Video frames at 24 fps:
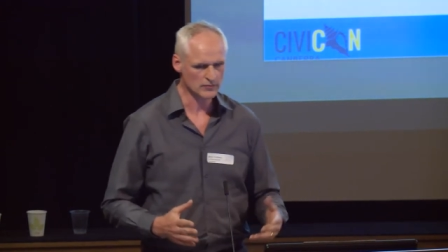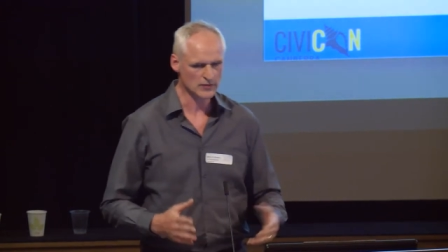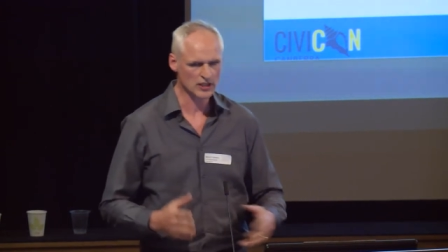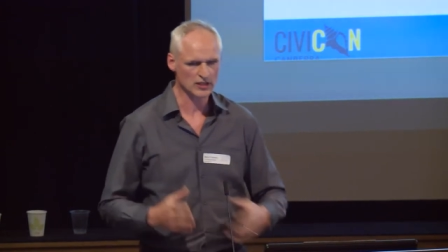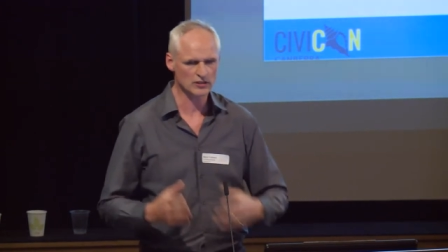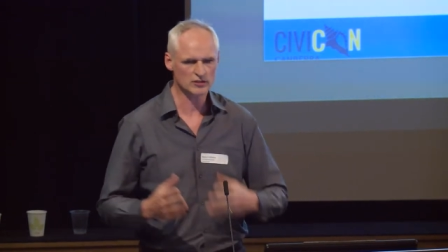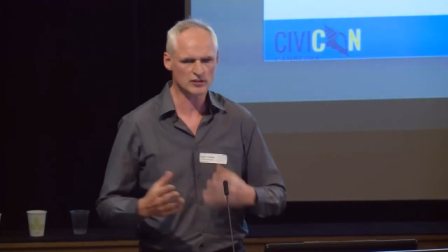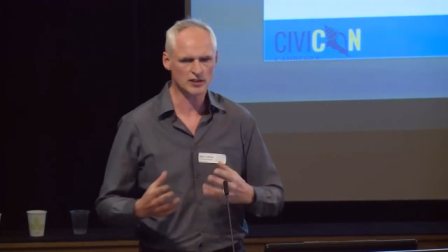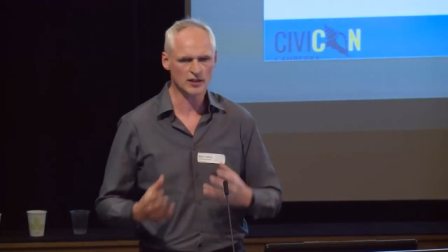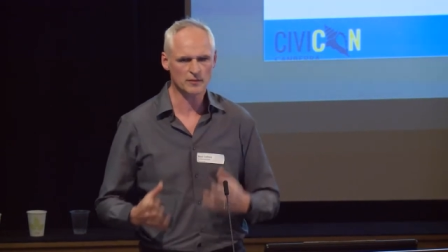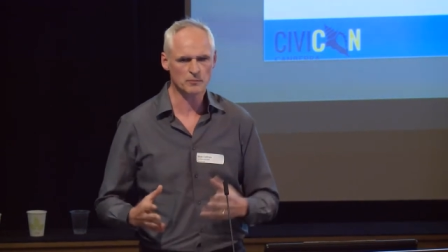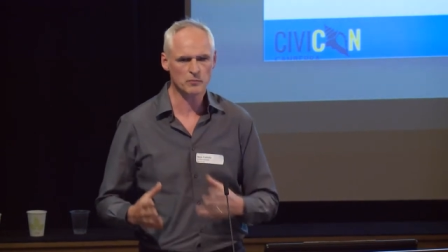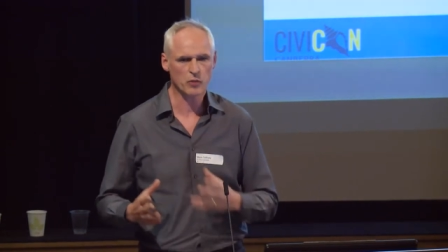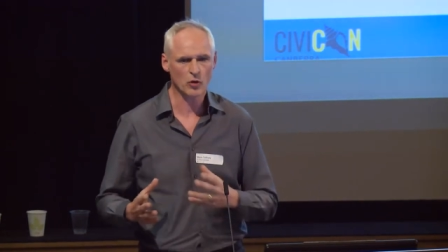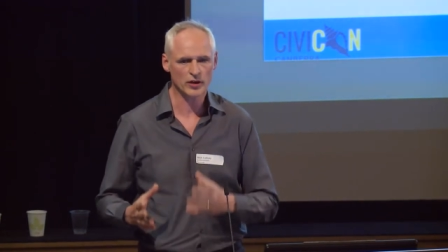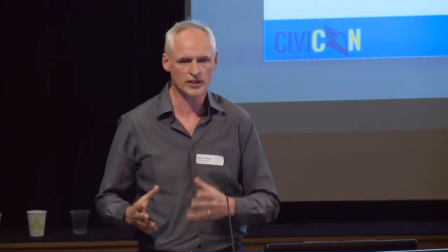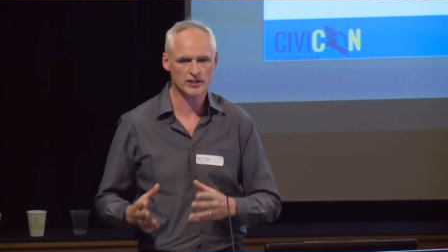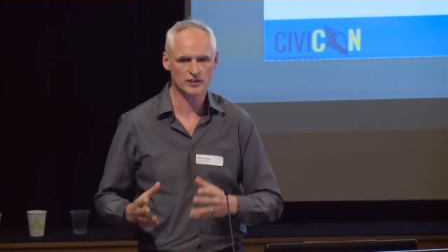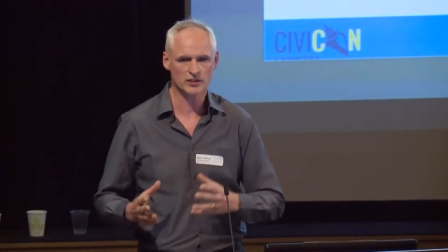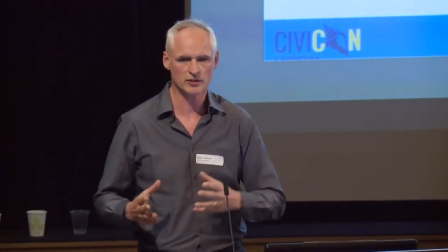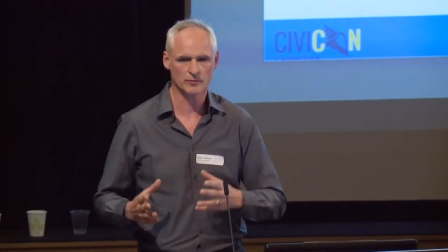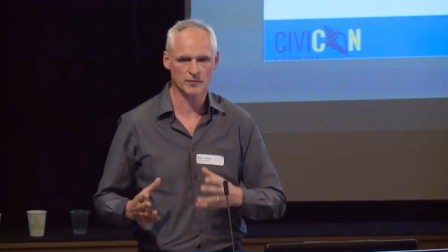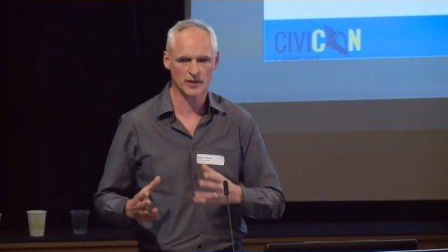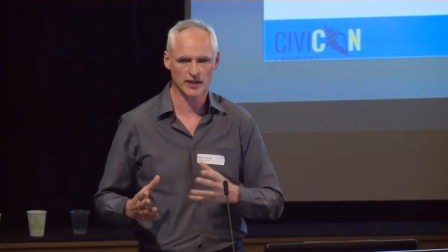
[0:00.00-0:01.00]
At some
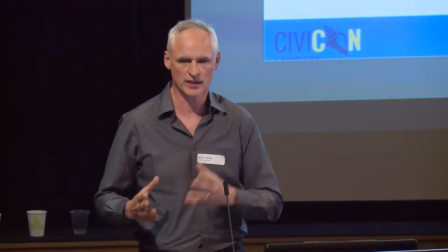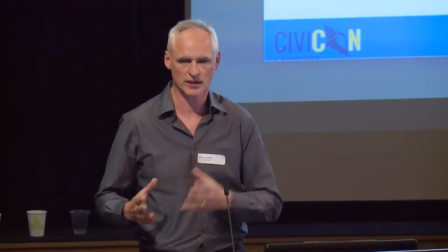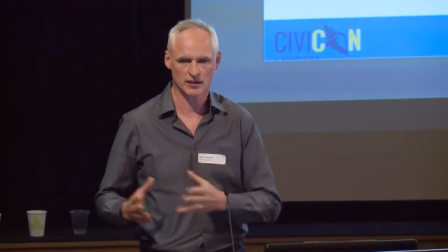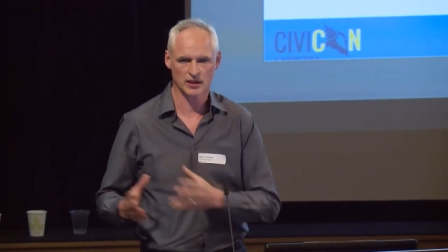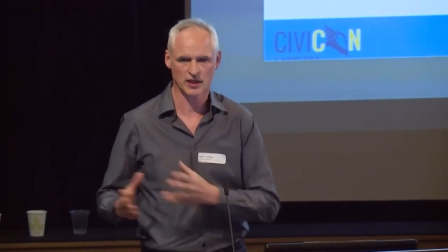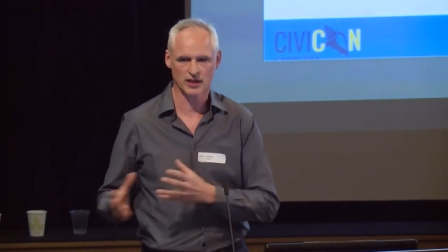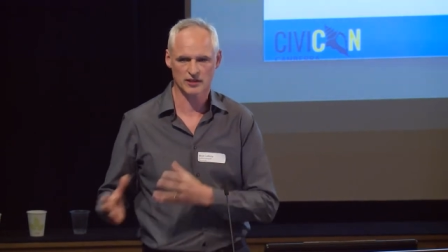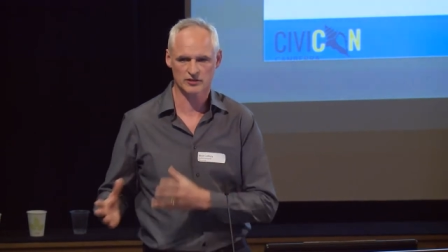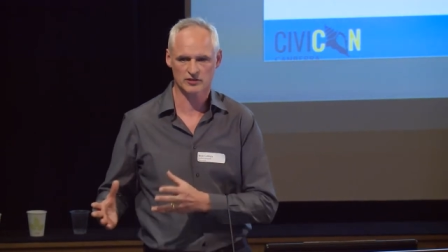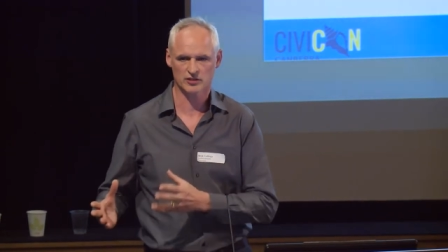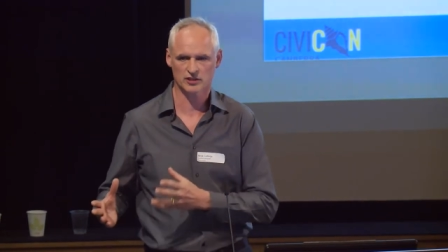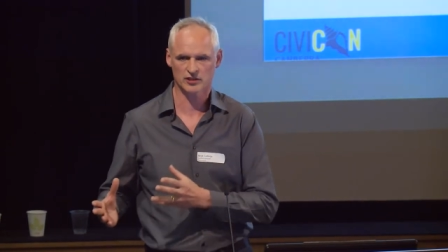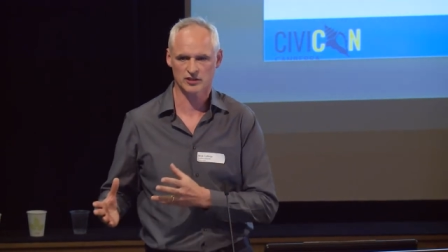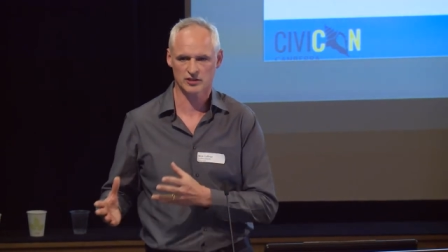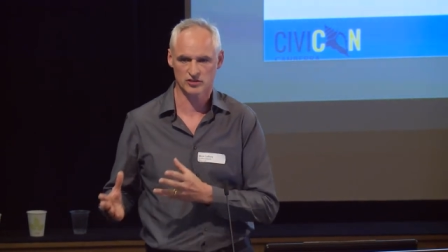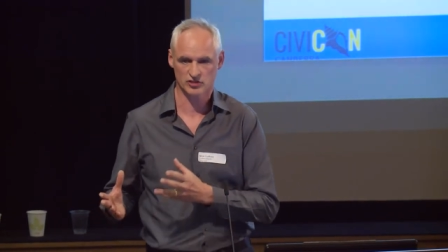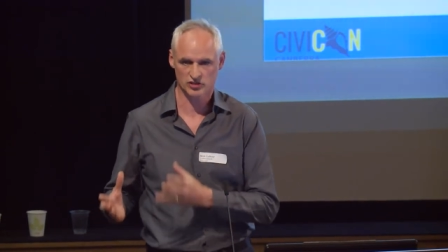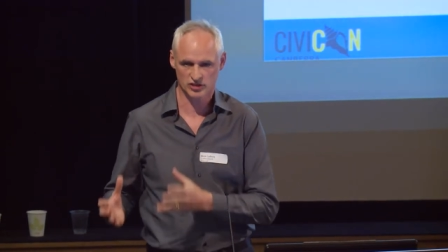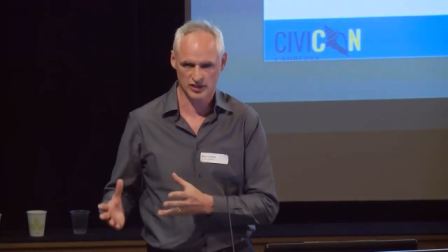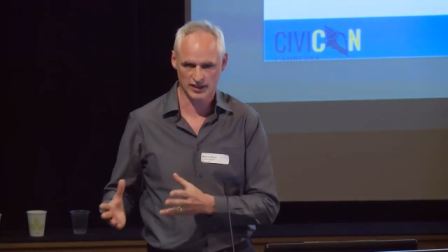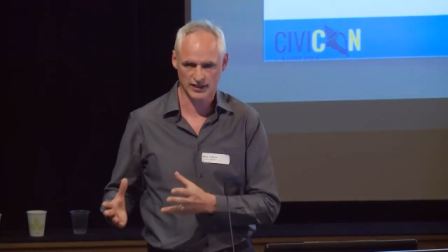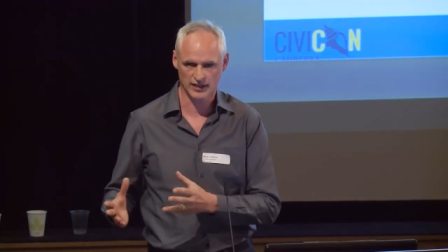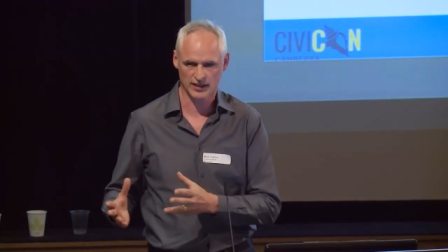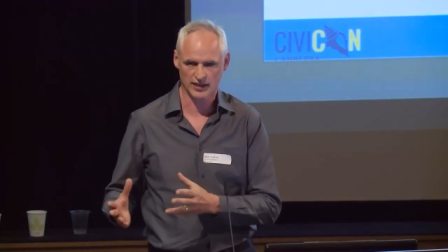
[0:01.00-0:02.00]
point, you might like to
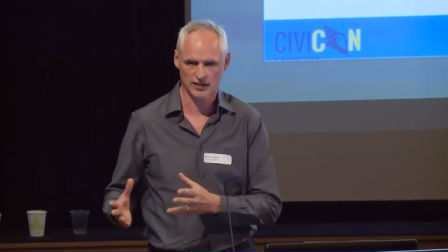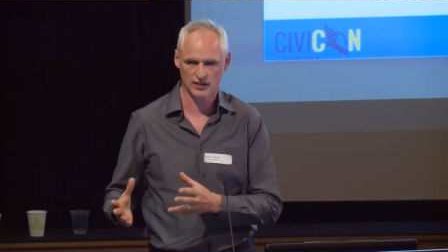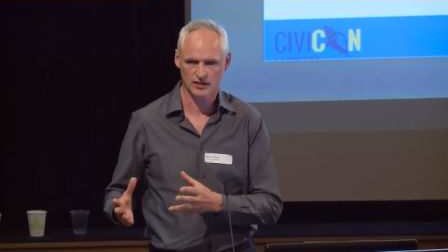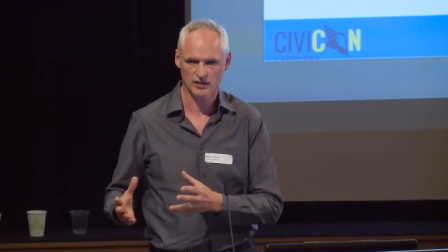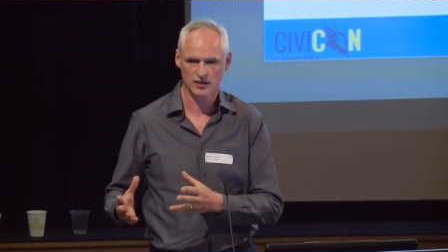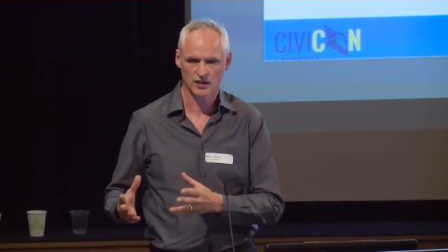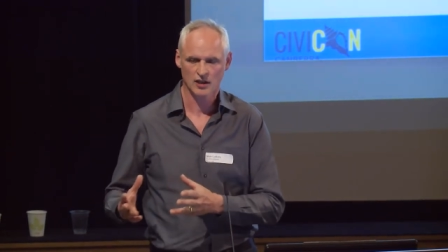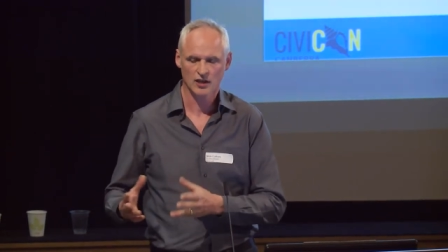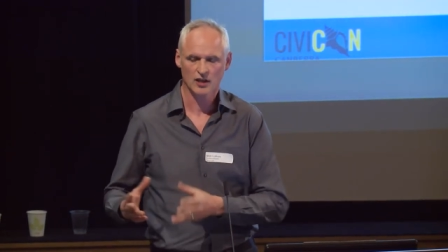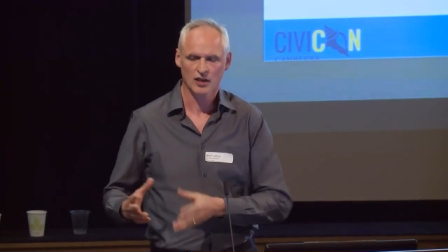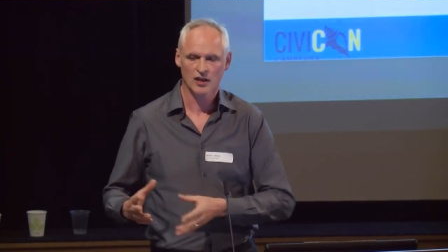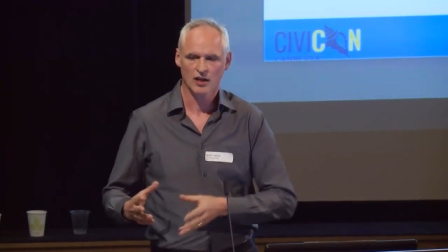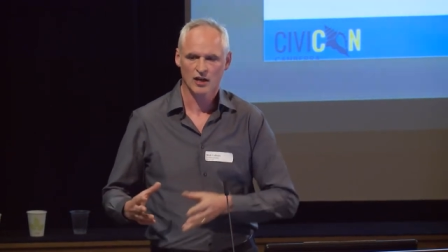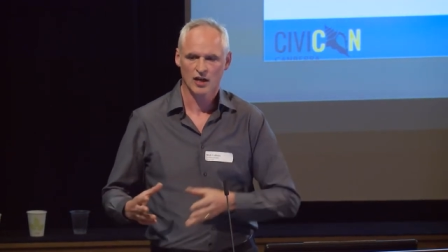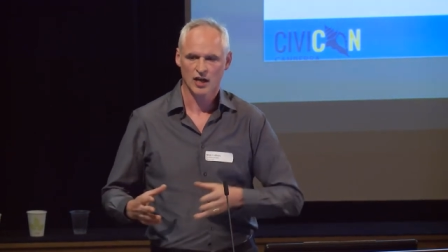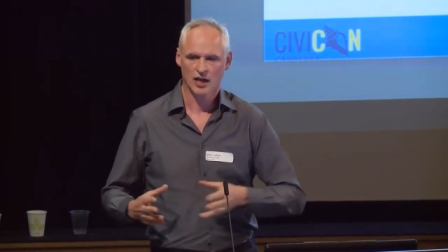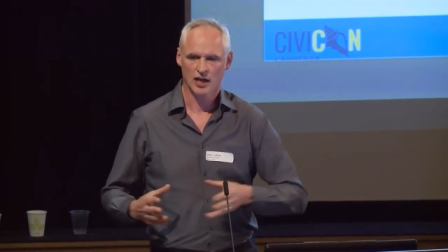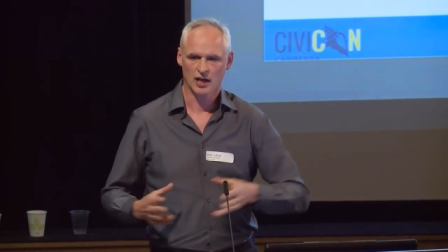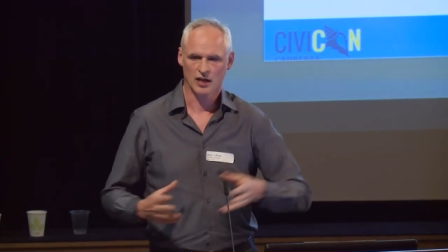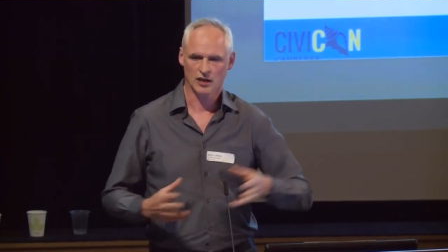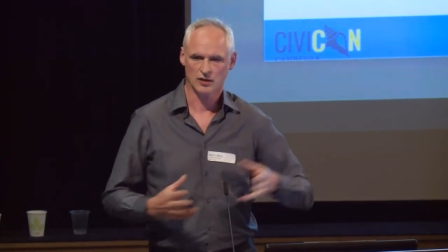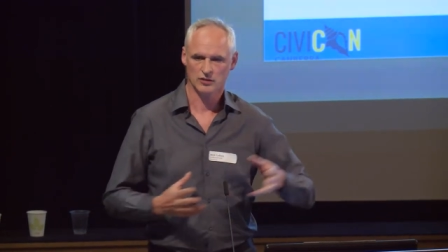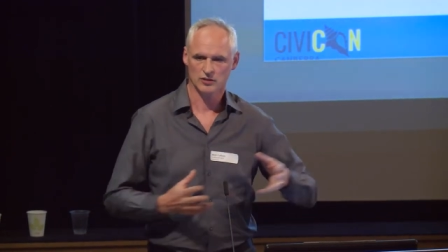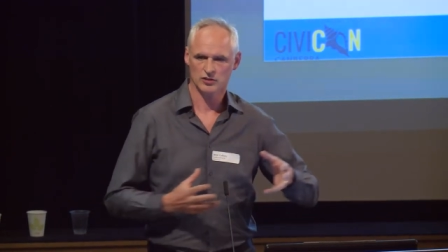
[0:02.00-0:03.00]
consider uh,